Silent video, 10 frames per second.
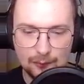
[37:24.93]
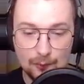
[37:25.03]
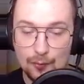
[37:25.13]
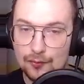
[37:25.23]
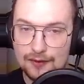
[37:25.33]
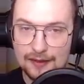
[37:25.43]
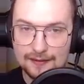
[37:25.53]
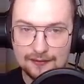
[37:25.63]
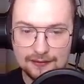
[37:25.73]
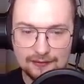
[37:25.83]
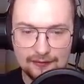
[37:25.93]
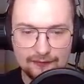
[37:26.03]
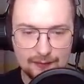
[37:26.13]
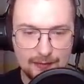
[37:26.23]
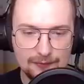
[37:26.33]
More legendary
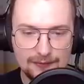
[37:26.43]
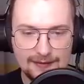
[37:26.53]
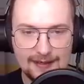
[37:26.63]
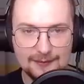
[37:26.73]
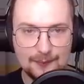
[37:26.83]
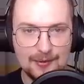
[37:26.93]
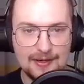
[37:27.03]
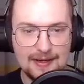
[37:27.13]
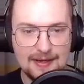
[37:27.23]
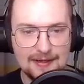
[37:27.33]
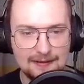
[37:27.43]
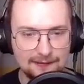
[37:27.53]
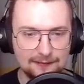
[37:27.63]
crafting metals. That's big.